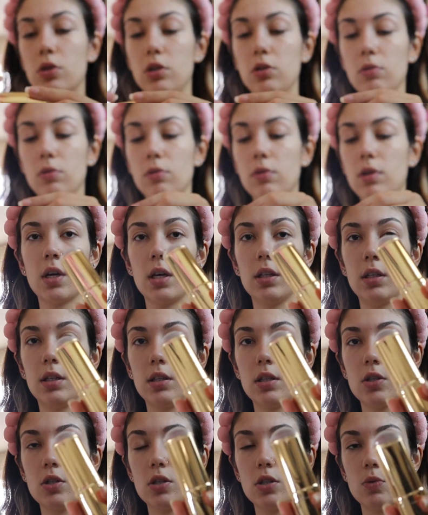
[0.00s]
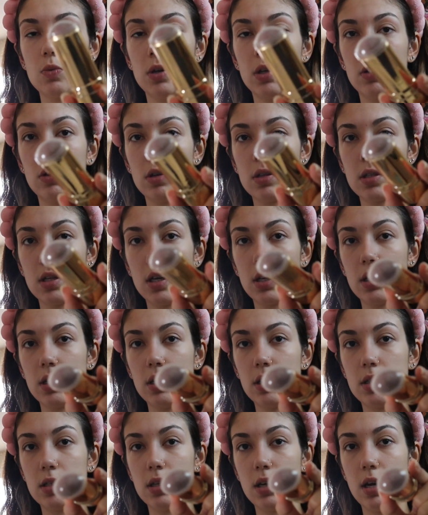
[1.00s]
cute. And then this is what it looks like.
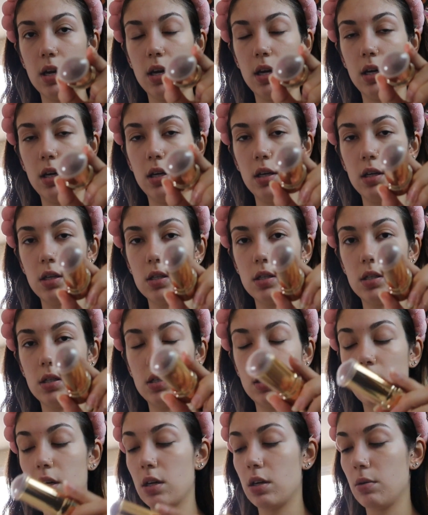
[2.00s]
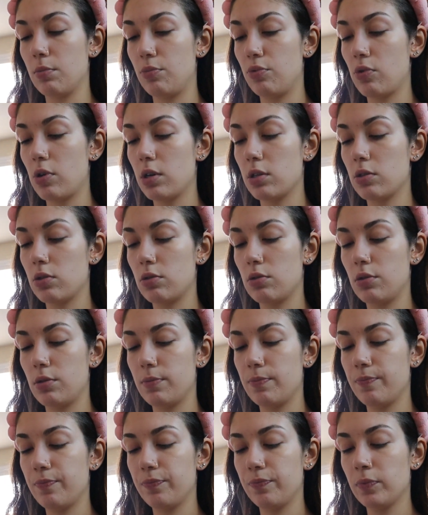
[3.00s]
It's a stick
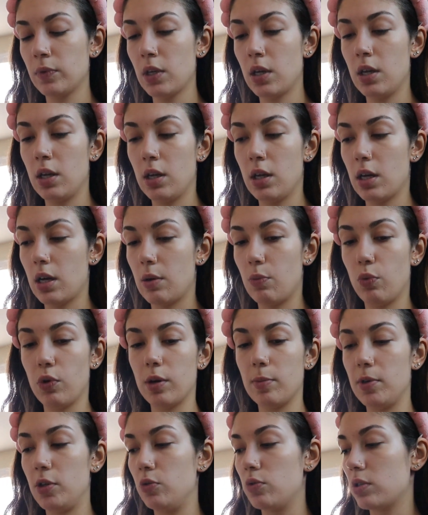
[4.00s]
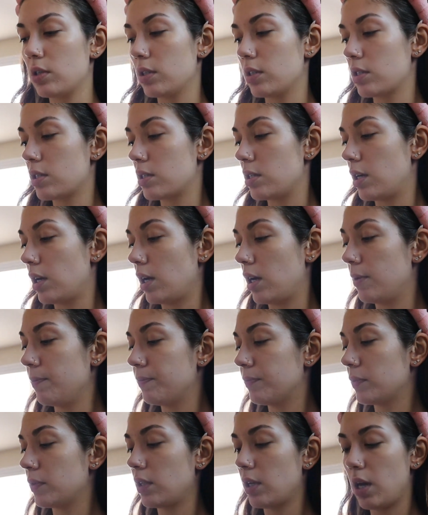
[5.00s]
bronzer. We're gonna be using this today.
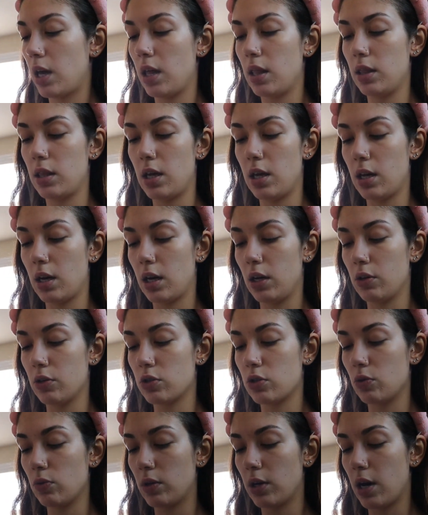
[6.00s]
And then I also